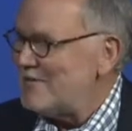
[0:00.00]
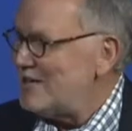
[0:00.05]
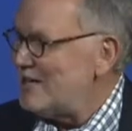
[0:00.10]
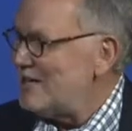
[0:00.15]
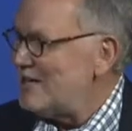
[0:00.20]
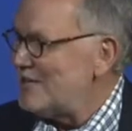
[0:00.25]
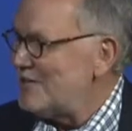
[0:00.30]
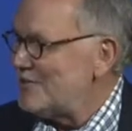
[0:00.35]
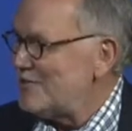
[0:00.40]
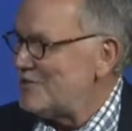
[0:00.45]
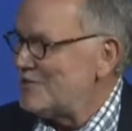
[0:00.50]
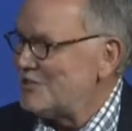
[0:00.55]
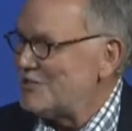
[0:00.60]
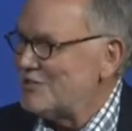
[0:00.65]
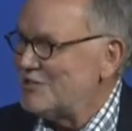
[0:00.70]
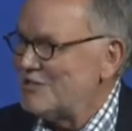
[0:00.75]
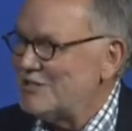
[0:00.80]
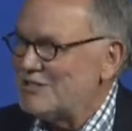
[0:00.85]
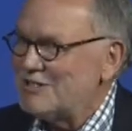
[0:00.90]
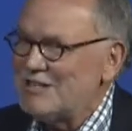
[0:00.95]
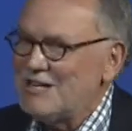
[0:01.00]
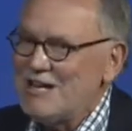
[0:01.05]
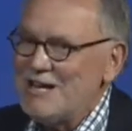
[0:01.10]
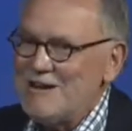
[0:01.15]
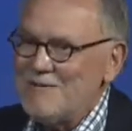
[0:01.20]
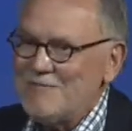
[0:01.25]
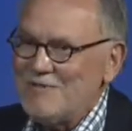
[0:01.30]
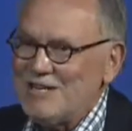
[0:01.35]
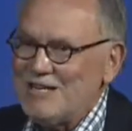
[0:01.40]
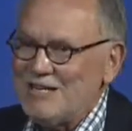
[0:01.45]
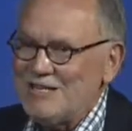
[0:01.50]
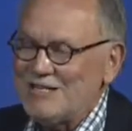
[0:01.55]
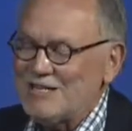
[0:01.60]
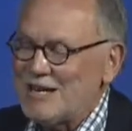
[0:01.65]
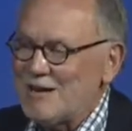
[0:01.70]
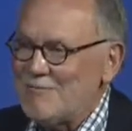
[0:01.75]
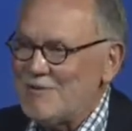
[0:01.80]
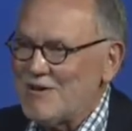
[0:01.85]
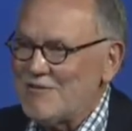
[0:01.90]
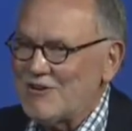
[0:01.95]
any health insurance, and he said,
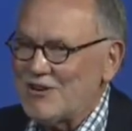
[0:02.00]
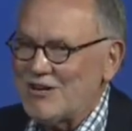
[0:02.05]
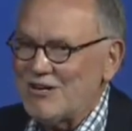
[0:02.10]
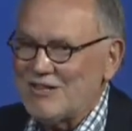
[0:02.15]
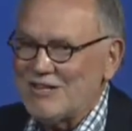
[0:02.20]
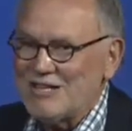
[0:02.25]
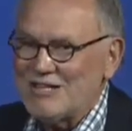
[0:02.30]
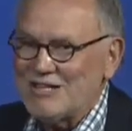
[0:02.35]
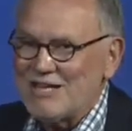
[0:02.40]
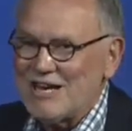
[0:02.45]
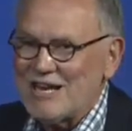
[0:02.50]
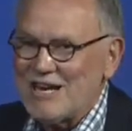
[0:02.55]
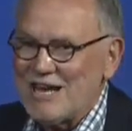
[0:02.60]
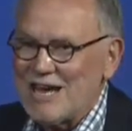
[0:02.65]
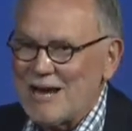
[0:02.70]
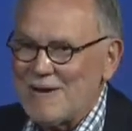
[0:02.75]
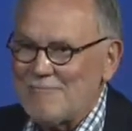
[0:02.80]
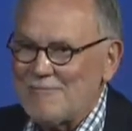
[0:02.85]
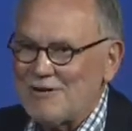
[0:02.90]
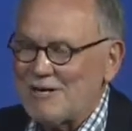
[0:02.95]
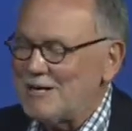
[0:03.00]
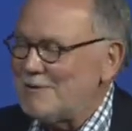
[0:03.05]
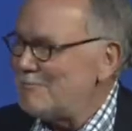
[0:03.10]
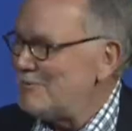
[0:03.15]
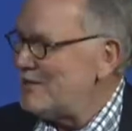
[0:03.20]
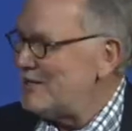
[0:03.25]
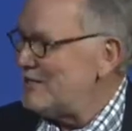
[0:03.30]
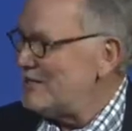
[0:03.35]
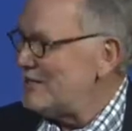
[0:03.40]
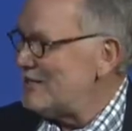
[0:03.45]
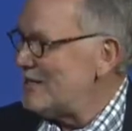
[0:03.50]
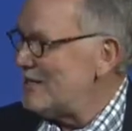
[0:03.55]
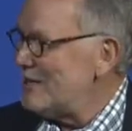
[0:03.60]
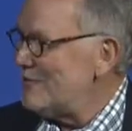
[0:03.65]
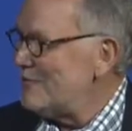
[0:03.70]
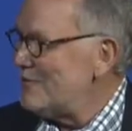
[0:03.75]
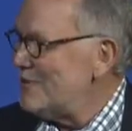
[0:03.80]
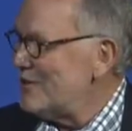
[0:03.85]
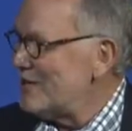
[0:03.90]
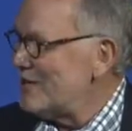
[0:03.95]
I'm never going to let that happen in a place that I
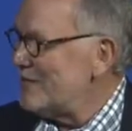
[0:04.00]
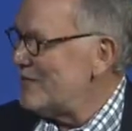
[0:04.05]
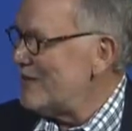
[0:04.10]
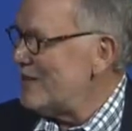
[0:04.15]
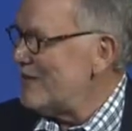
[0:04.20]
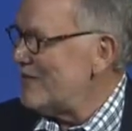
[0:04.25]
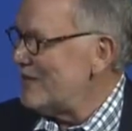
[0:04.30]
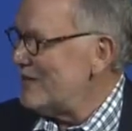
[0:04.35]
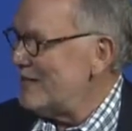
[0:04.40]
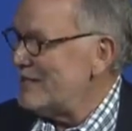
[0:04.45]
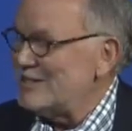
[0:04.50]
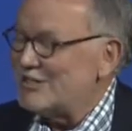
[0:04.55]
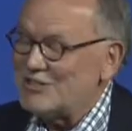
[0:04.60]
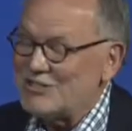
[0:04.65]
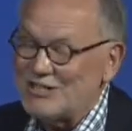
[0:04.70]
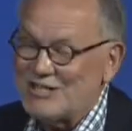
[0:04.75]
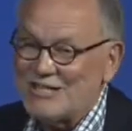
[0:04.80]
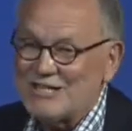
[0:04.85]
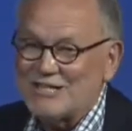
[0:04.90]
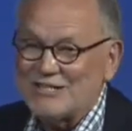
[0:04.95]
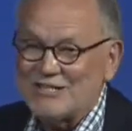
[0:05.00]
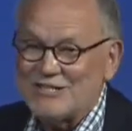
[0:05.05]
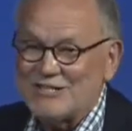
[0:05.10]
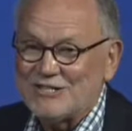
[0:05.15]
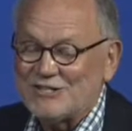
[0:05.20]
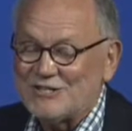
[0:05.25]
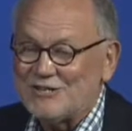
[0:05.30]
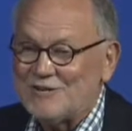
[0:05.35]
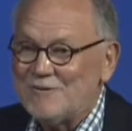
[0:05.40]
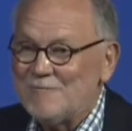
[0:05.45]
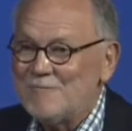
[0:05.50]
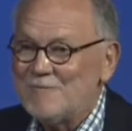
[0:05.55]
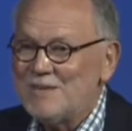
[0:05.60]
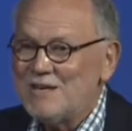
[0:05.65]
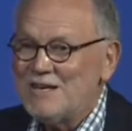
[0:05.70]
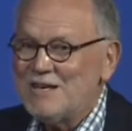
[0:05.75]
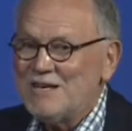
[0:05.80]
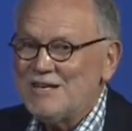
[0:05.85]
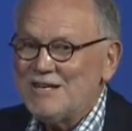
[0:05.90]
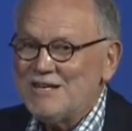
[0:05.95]
work if I ever get the chance. And so,
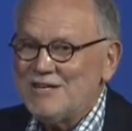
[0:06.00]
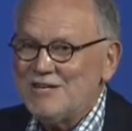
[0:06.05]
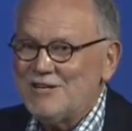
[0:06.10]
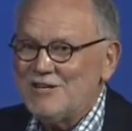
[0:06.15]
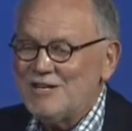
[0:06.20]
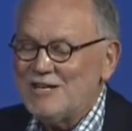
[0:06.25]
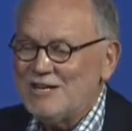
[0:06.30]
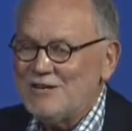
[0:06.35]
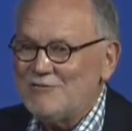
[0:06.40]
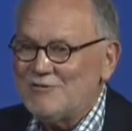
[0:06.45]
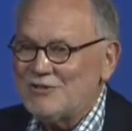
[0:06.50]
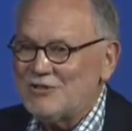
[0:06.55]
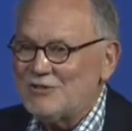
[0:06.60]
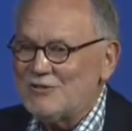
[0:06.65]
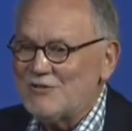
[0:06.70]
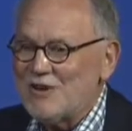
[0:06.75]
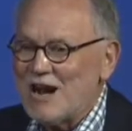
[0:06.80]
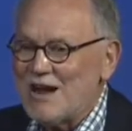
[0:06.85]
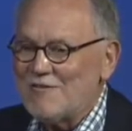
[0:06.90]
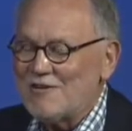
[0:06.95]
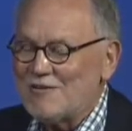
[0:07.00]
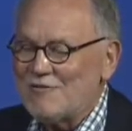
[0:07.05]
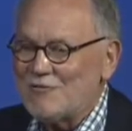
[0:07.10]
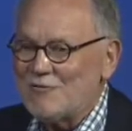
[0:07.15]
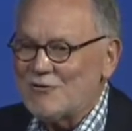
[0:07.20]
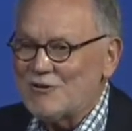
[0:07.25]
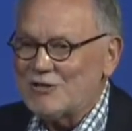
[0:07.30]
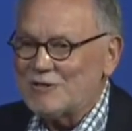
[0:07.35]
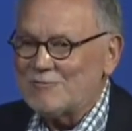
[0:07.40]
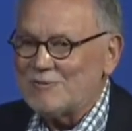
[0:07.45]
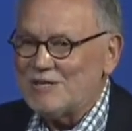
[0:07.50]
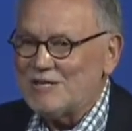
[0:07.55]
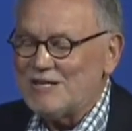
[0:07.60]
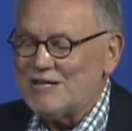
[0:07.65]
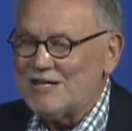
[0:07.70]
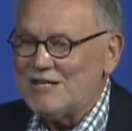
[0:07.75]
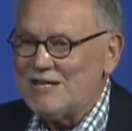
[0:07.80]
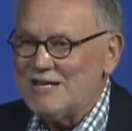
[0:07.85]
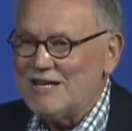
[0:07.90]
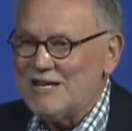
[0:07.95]
he was a driving force
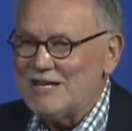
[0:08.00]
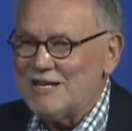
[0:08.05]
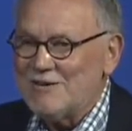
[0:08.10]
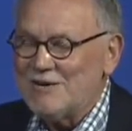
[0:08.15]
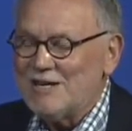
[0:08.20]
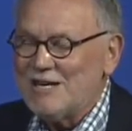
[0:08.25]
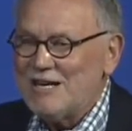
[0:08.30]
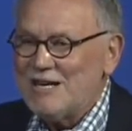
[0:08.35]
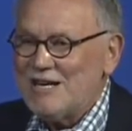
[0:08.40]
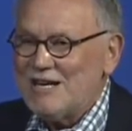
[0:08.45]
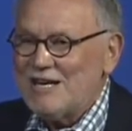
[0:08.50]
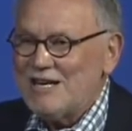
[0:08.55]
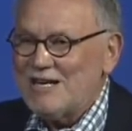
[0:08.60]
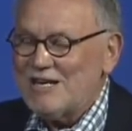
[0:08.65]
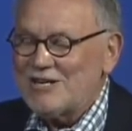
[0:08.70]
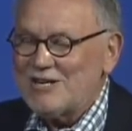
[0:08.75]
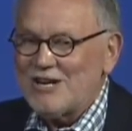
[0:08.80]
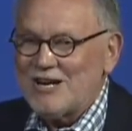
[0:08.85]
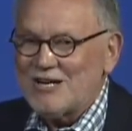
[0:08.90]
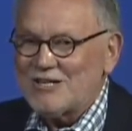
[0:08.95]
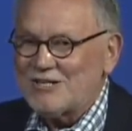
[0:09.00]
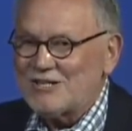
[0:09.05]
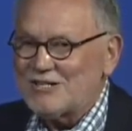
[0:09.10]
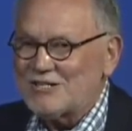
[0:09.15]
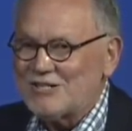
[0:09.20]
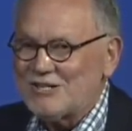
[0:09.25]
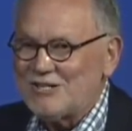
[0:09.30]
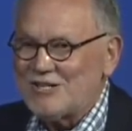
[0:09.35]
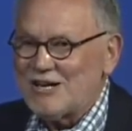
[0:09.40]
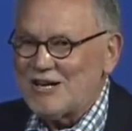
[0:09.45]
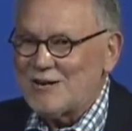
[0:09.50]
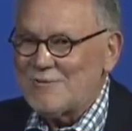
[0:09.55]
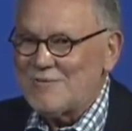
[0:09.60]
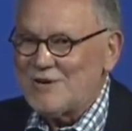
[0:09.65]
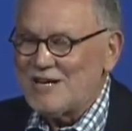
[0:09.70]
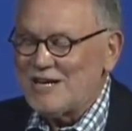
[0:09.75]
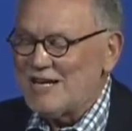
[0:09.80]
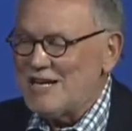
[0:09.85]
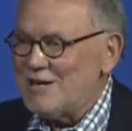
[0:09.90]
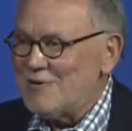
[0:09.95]
behind that, and it cost us a lot of
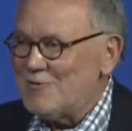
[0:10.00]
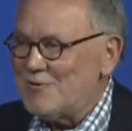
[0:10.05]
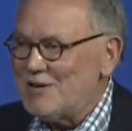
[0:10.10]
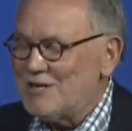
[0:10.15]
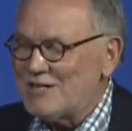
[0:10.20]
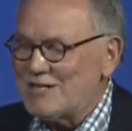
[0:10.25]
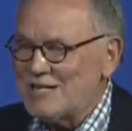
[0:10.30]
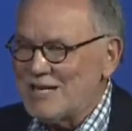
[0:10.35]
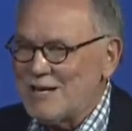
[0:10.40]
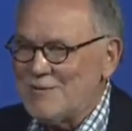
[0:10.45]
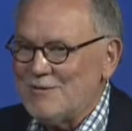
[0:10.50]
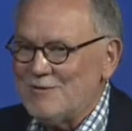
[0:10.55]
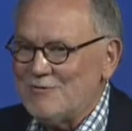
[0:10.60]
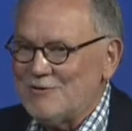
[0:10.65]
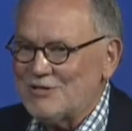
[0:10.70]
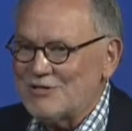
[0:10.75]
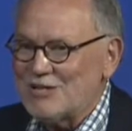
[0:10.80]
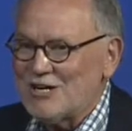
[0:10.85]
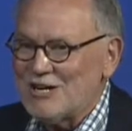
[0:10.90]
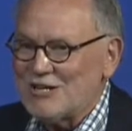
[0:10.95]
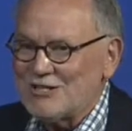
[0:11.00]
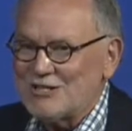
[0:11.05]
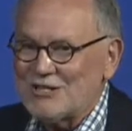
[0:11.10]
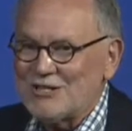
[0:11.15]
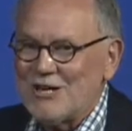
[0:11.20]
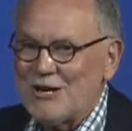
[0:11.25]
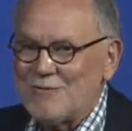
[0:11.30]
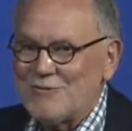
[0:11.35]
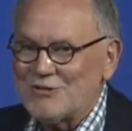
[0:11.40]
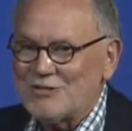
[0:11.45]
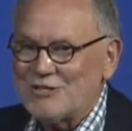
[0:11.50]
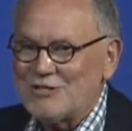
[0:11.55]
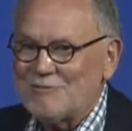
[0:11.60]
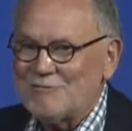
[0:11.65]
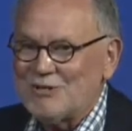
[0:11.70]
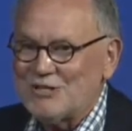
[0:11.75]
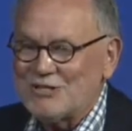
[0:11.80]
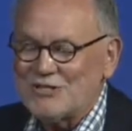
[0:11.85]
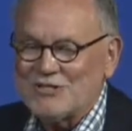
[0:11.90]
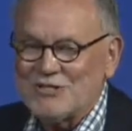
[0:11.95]
money. At one time, it was costing almost as
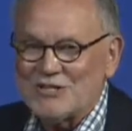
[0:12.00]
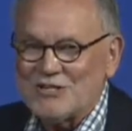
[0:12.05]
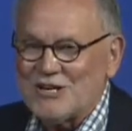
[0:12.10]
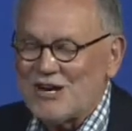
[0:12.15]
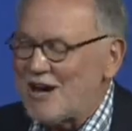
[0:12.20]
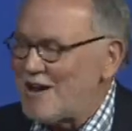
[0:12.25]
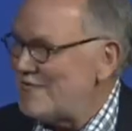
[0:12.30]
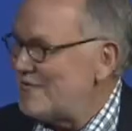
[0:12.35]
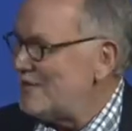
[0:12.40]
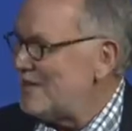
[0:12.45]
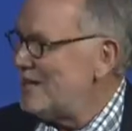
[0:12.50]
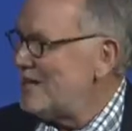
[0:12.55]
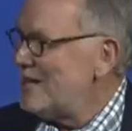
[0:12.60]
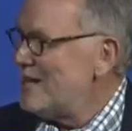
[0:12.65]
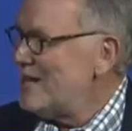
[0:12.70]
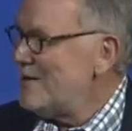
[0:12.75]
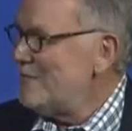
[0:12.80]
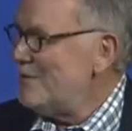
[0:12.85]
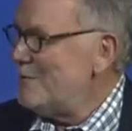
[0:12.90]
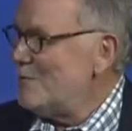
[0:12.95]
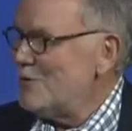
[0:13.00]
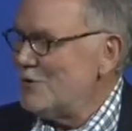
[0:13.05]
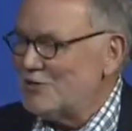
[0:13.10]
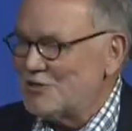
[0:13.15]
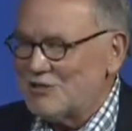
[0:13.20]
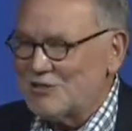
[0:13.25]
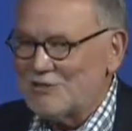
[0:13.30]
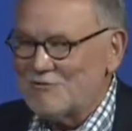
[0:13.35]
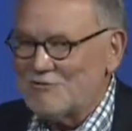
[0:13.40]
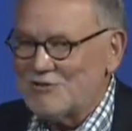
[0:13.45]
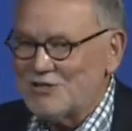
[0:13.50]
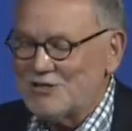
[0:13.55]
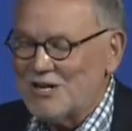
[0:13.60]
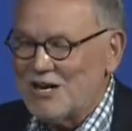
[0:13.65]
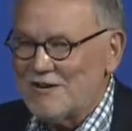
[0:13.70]
much as the coffee we purchased was